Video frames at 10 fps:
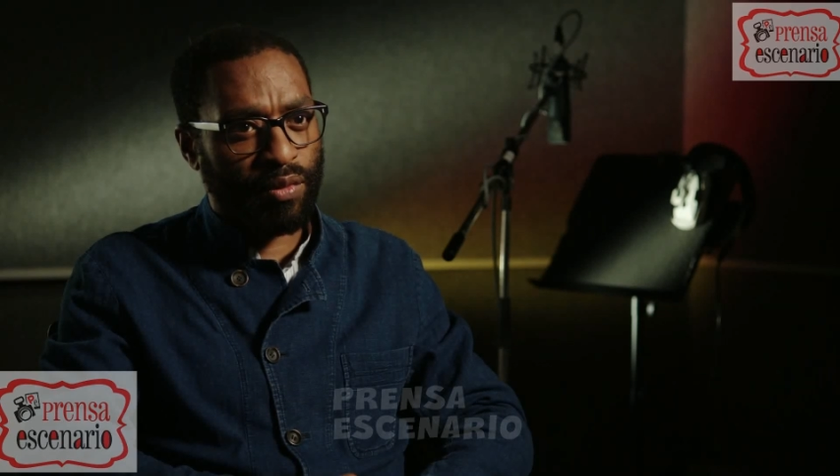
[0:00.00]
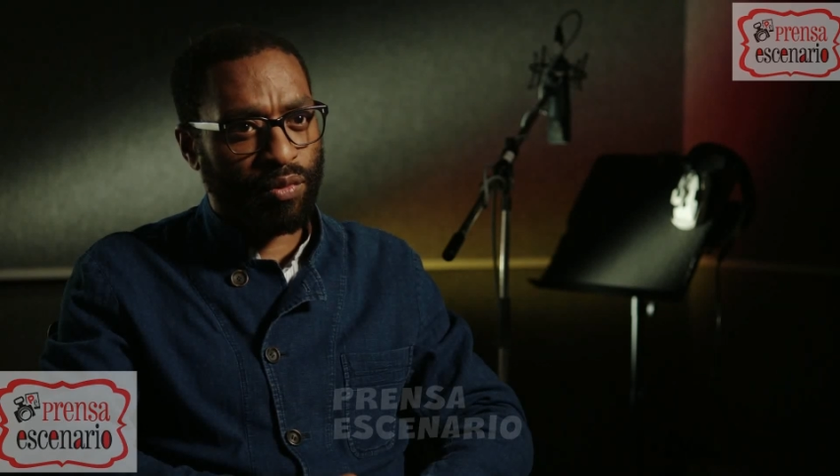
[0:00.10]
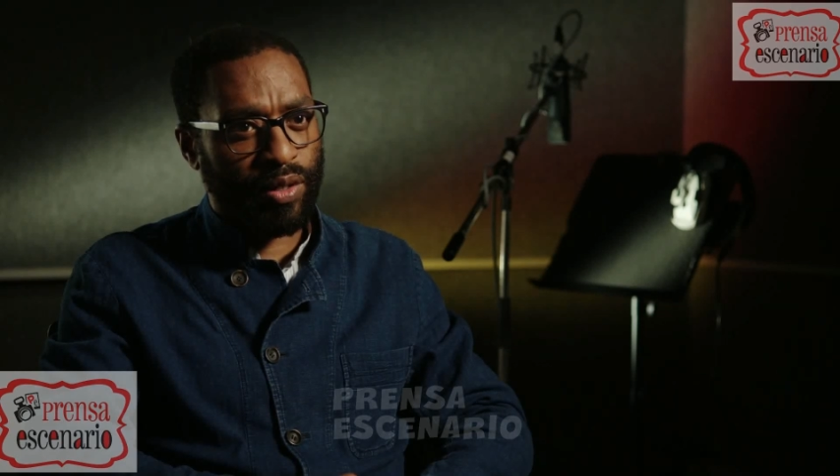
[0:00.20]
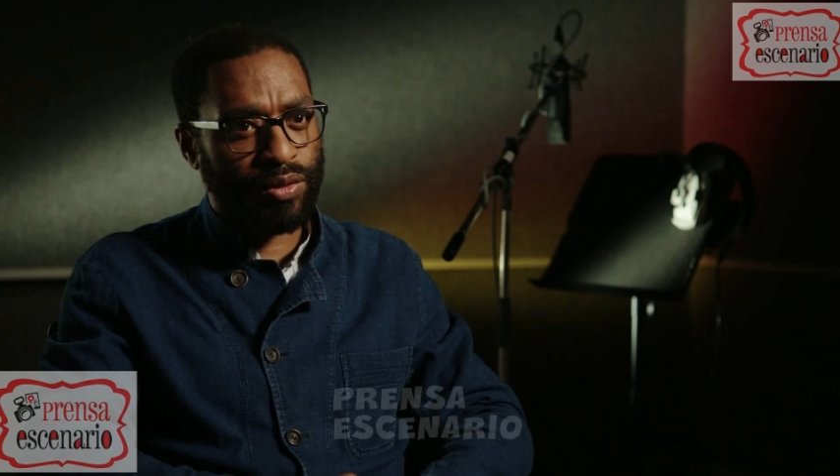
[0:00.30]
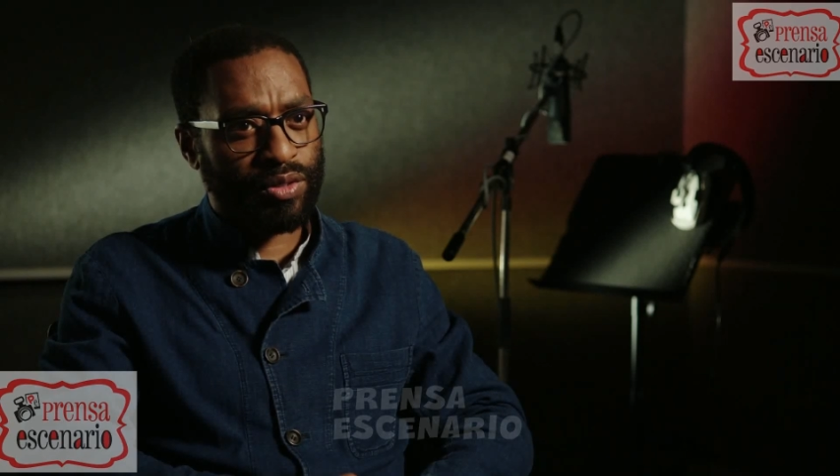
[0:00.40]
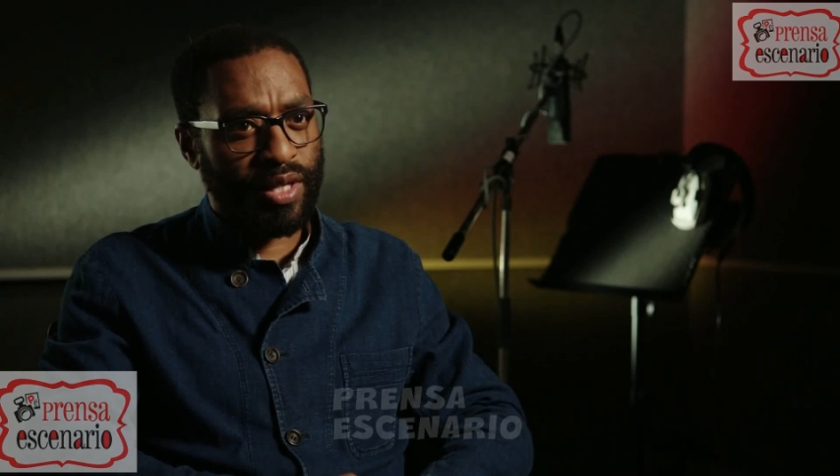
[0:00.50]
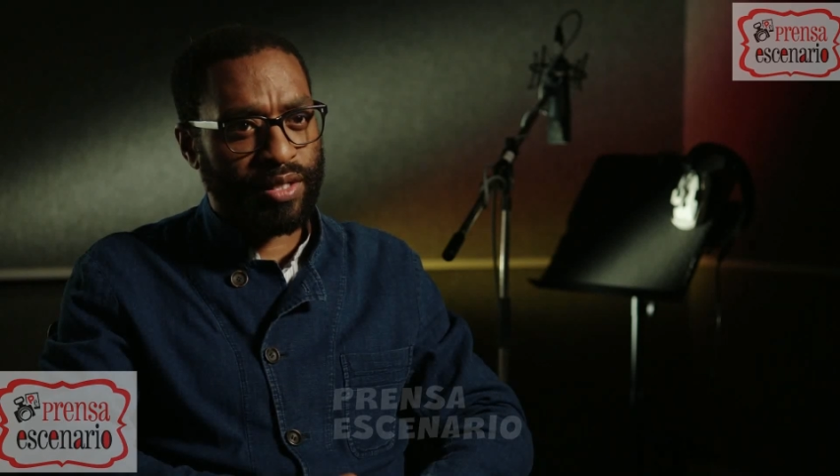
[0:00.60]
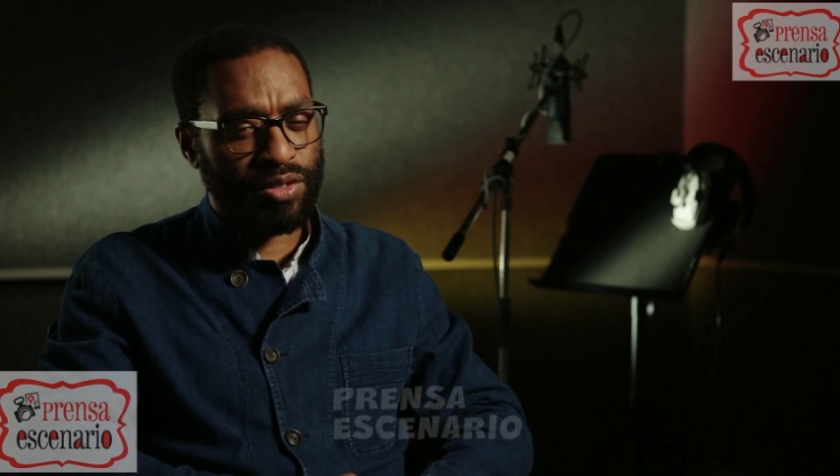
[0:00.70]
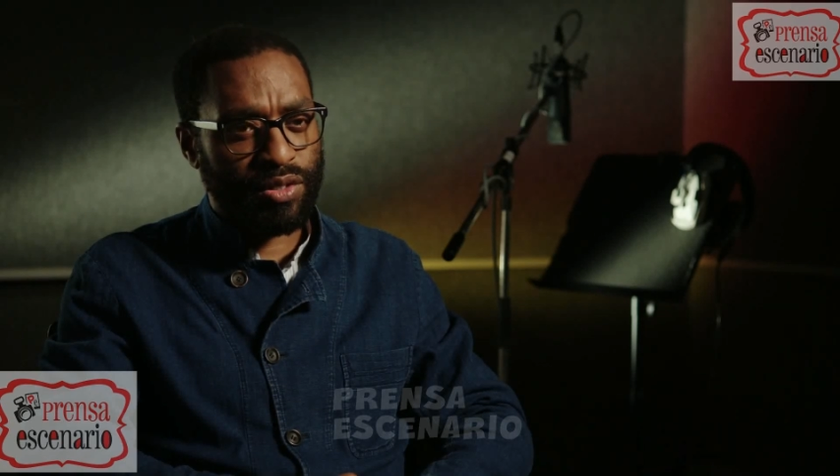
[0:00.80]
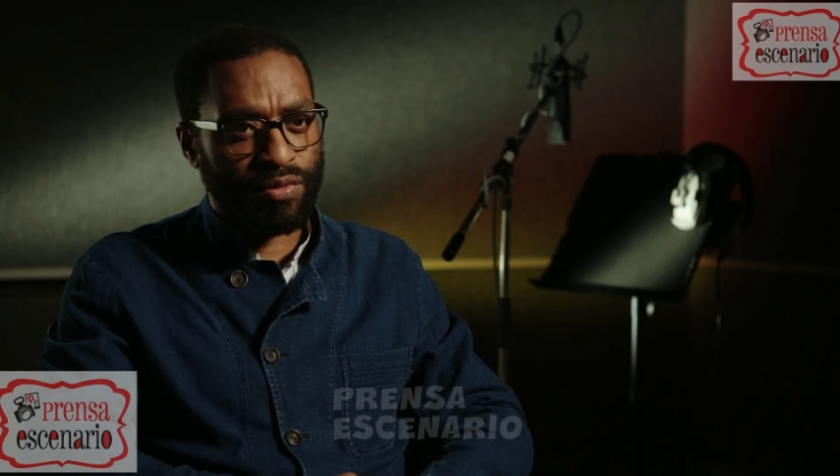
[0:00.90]
real
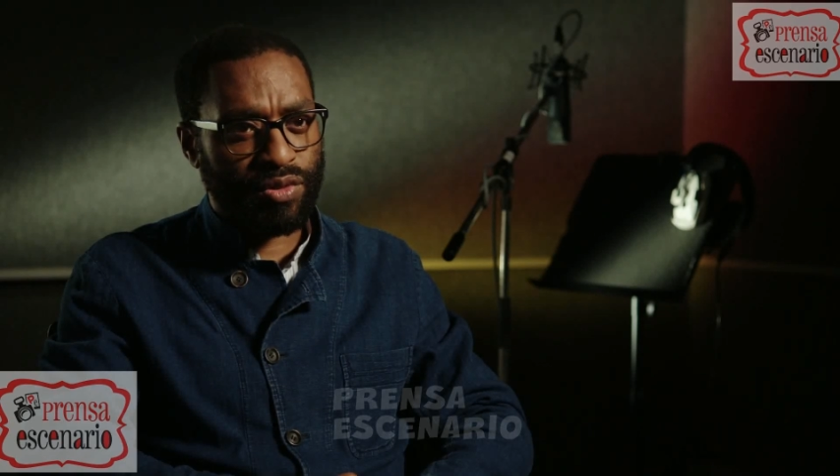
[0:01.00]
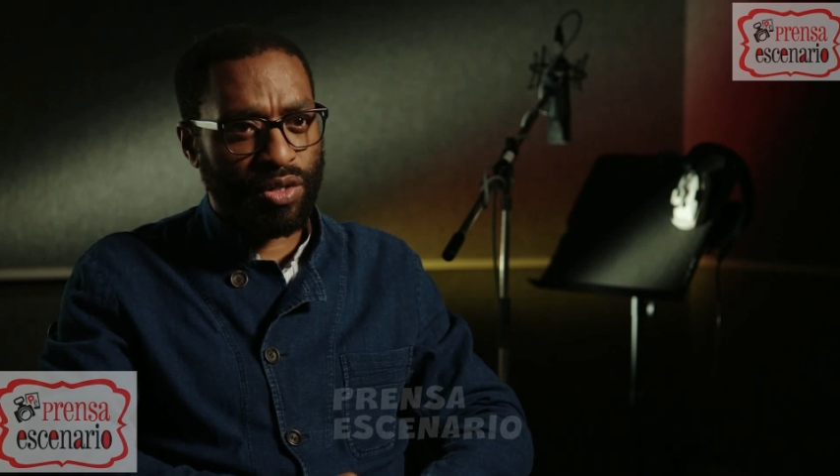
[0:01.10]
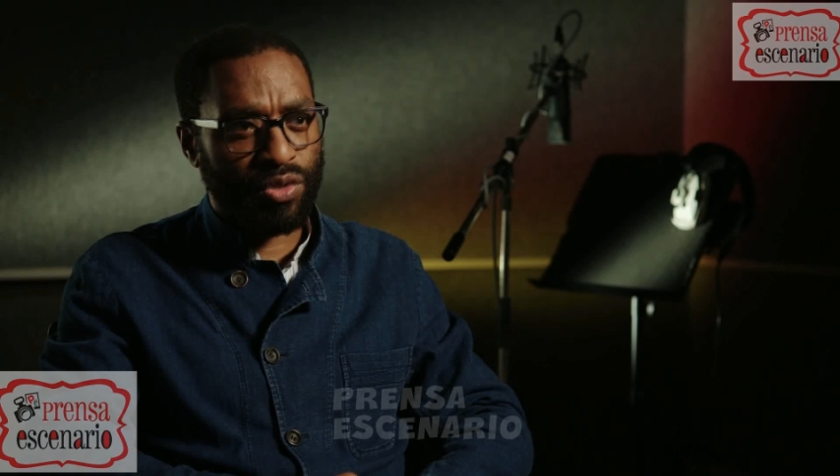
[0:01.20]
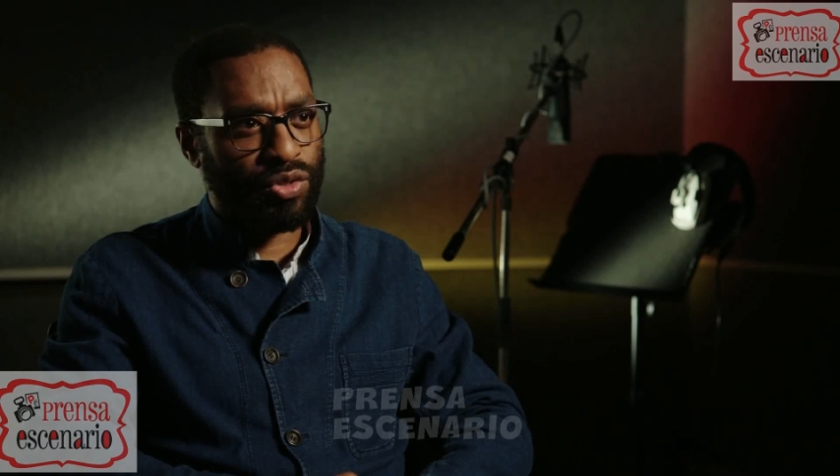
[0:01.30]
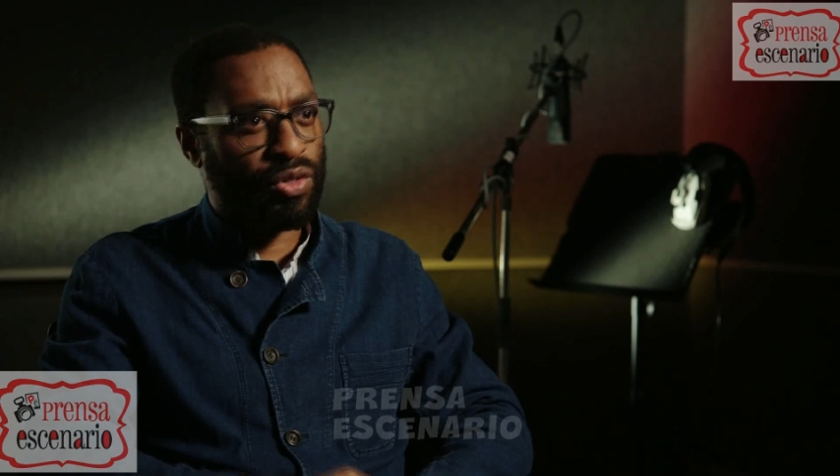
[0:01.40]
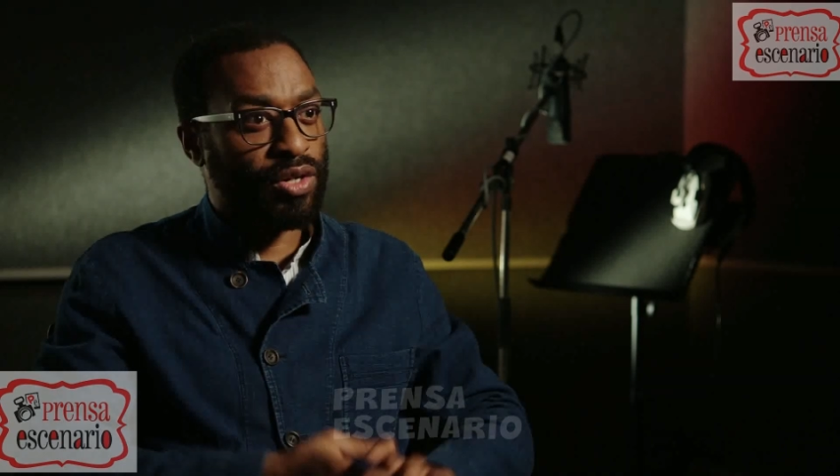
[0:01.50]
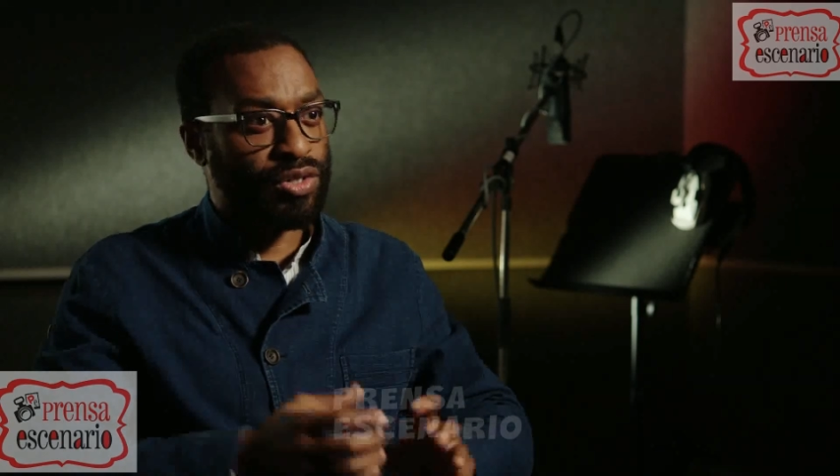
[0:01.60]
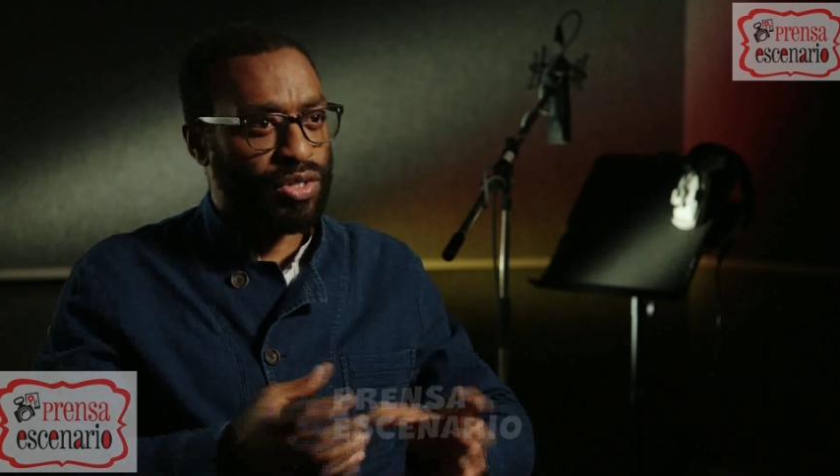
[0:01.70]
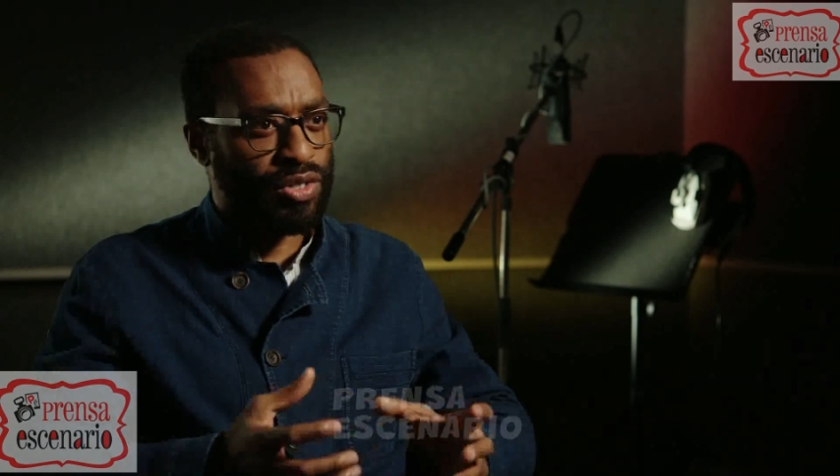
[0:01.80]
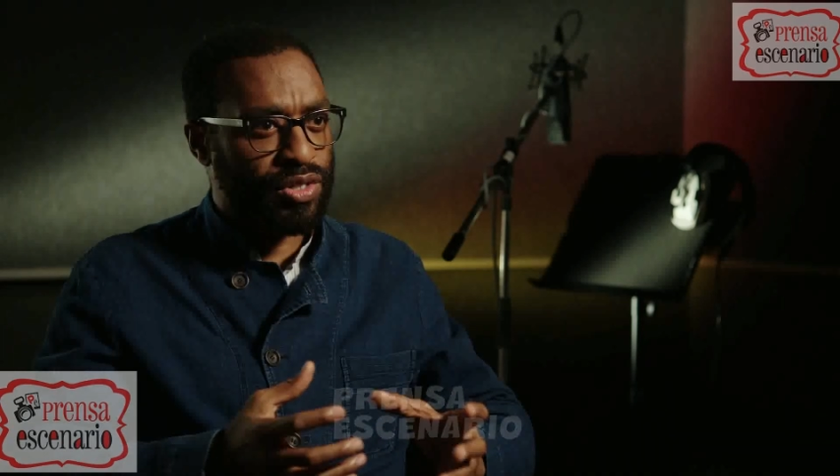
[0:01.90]
sense of social
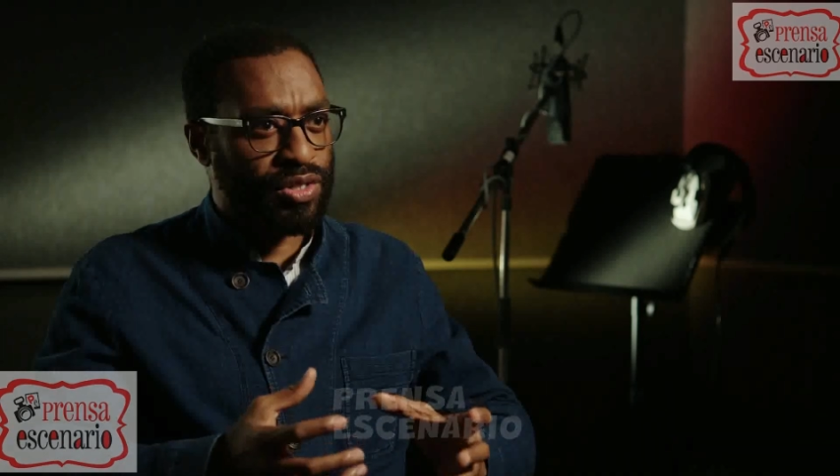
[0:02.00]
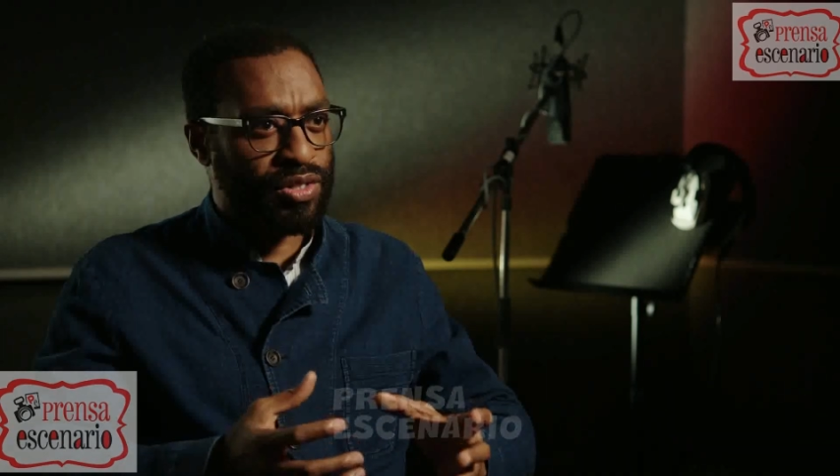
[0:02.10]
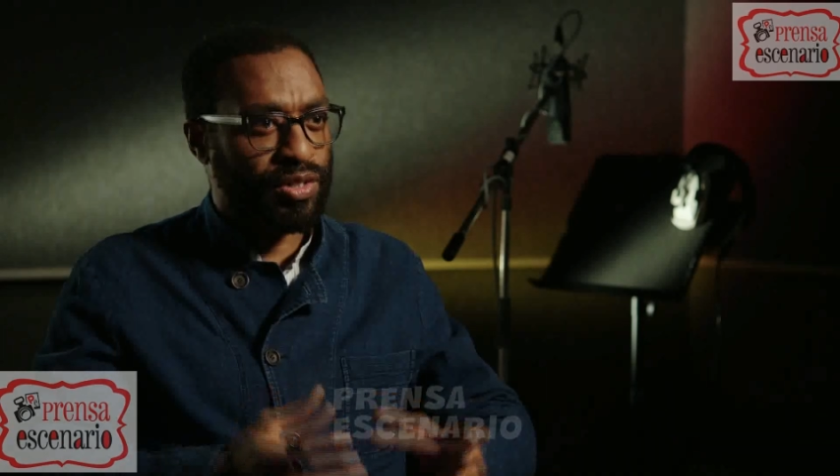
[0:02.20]
consciousness,